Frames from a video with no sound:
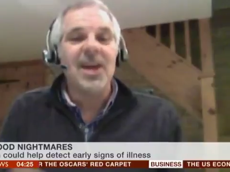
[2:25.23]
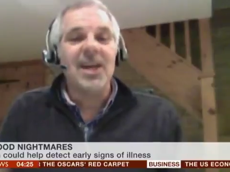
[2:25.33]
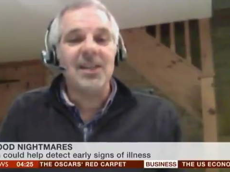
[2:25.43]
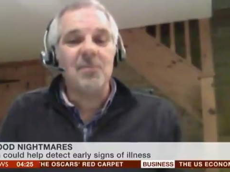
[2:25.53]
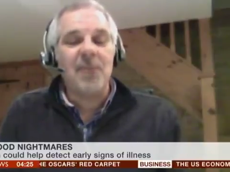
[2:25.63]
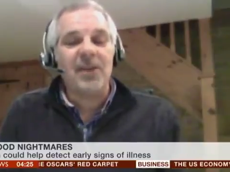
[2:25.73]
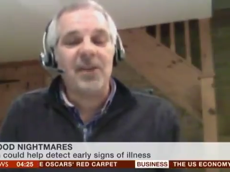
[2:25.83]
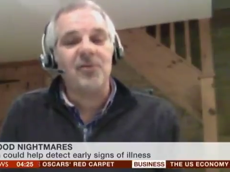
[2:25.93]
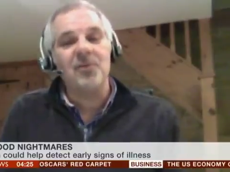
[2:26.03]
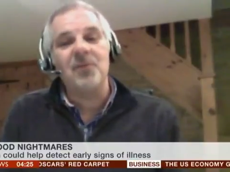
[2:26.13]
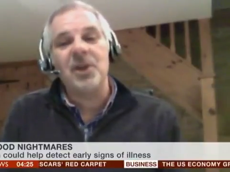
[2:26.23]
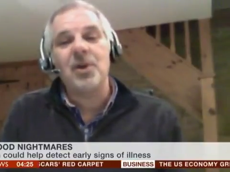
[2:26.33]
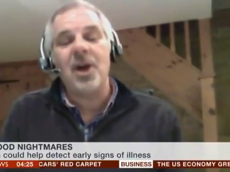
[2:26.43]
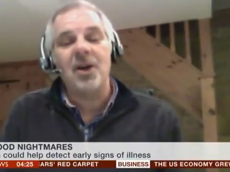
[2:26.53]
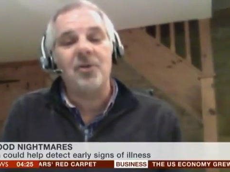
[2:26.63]
in the bedroom where you
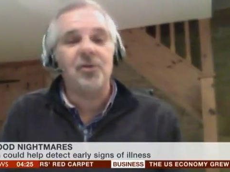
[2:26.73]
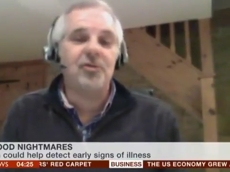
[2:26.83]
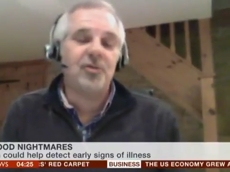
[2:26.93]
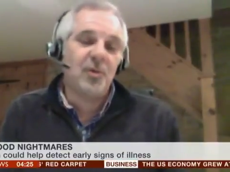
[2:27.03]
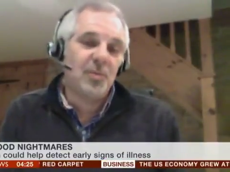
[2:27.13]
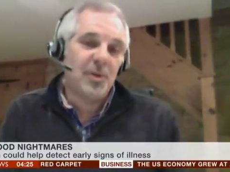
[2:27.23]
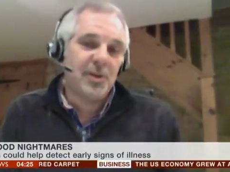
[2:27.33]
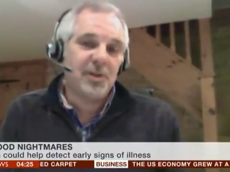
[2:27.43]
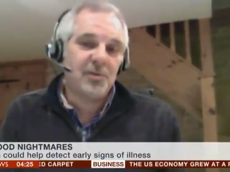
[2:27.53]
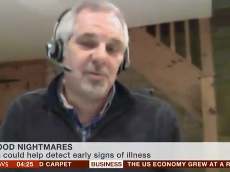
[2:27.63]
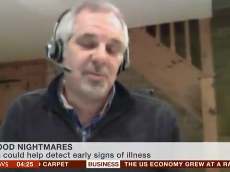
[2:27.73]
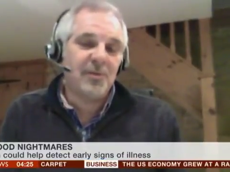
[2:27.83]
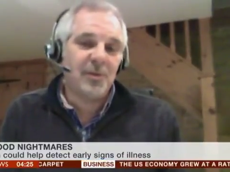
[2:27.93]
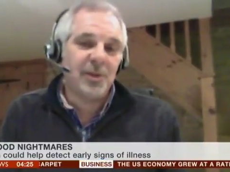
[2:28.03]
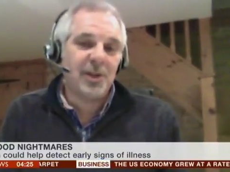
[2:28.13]
can't control what they do
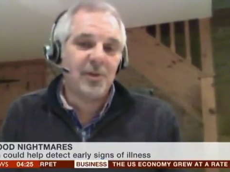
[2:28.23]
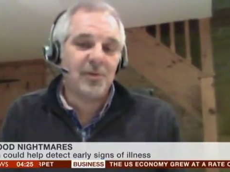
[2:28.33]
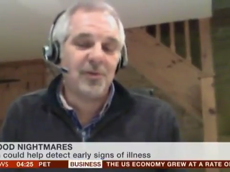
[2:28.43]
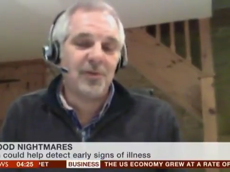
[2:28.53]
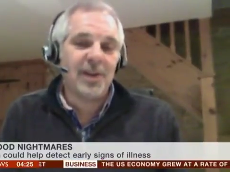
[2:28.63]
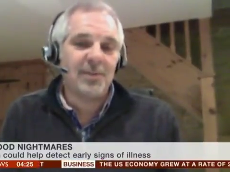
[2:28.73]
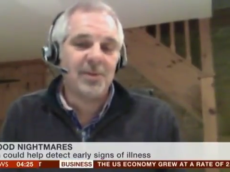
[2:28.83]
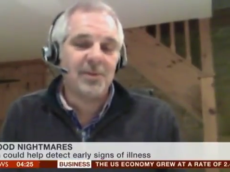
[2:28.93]
before they go to sleep.